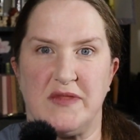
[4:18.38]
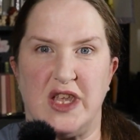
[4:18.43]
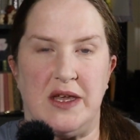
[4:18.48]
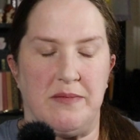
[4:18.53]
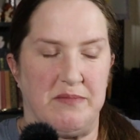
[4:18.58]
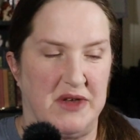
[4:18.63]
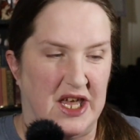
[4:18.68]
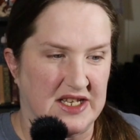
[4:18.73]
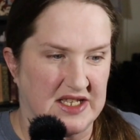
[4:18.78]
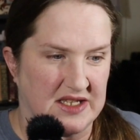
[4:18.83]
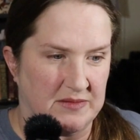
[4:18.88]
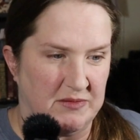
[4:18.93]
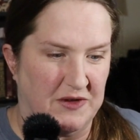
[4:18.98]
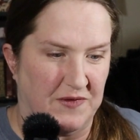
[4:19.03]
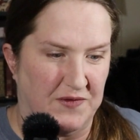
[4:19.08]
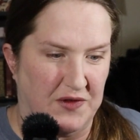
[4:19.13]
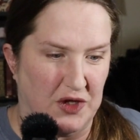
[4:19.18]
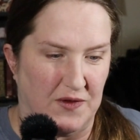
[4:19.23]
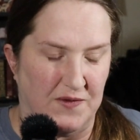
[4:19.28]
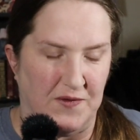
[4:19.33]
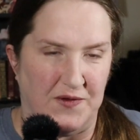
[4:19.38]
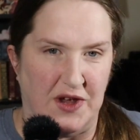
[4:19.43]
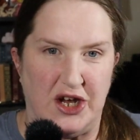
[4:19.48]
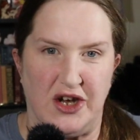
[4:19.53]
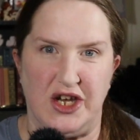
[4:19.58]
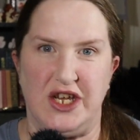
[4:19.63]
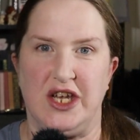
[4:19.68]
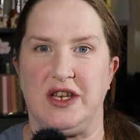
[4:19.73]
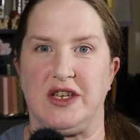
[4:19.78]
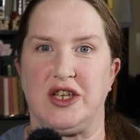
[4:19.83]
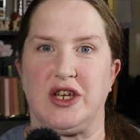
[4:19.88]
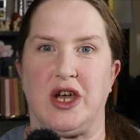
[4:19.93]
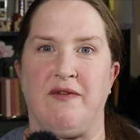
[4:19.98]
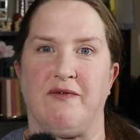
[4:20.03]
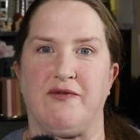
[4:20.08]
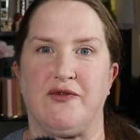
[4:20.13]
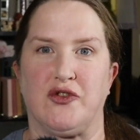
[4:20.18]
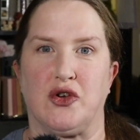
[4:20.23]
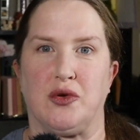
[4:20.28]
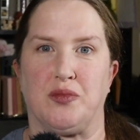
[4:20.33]
It makes me feel very
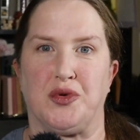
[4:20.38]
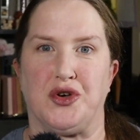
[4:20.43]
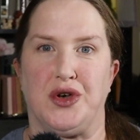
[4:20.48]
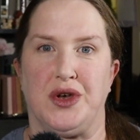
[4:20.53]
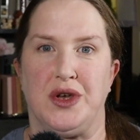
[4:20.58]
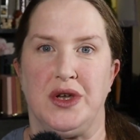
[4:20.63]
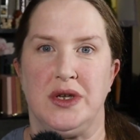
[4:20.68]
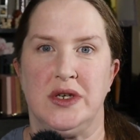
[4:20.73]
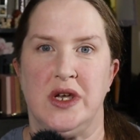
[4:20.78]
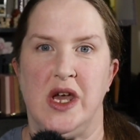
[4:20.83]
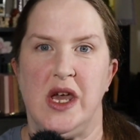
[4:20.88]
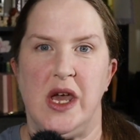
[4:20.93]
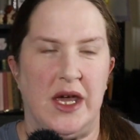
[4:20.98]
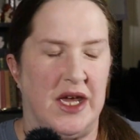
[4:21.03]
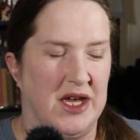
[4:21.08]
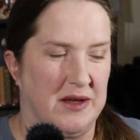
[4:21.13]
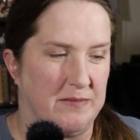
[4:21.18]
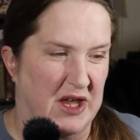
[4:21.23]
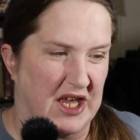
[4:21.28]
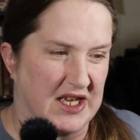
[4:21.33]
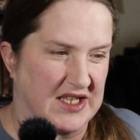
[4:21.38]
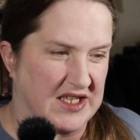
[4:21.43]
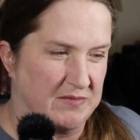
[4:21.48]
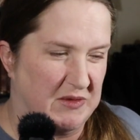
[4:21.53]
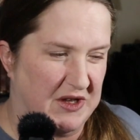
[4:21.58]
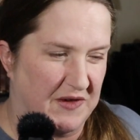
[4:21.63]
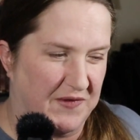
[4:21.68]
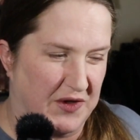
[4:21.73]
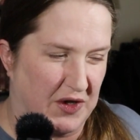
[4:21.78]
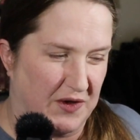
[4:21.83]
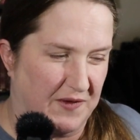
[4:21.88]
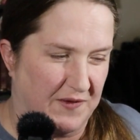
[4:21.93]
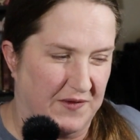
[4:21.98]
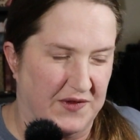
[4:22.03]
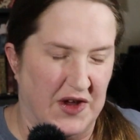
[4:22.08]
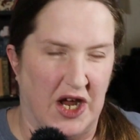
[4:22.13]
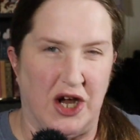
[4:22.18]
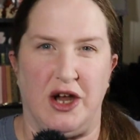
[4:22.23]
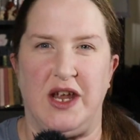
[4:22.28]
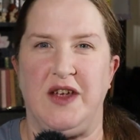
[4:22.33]
uncomfortable. It makes me feel
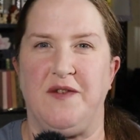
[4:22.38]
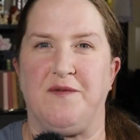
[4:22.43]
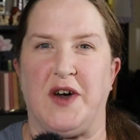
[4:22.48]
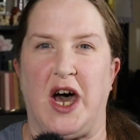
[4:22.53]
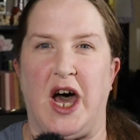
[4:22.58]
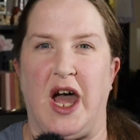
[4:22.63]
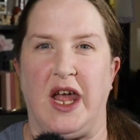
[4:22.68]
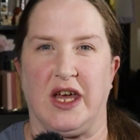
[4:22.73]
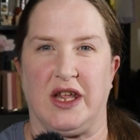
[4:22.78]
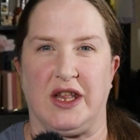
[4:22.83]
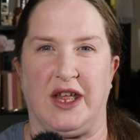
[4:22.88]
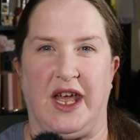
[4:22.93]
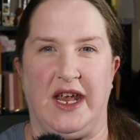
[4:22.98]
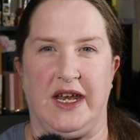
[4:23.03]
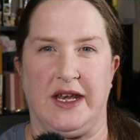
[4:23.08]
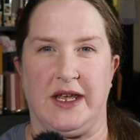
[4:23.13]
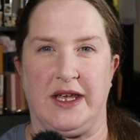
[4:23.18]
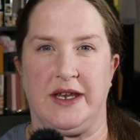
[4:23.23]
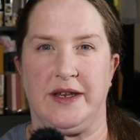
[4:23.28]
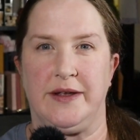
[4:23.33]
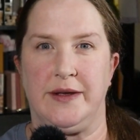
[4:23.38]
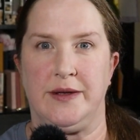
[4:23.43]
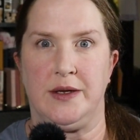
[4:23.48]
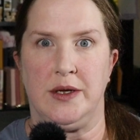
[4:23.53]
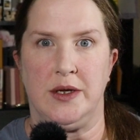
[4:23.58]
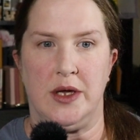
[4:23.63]
very violated.